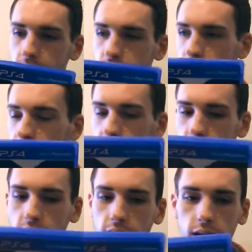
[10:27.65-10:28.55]
It's been
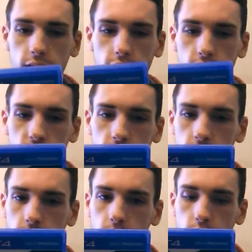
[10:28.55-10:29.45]
getting
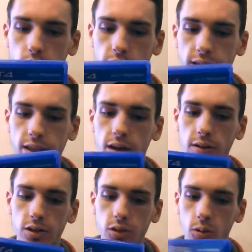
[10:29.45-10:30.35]
generally pretty
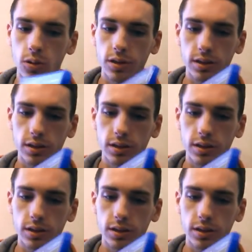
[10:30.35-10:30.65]
solid scores.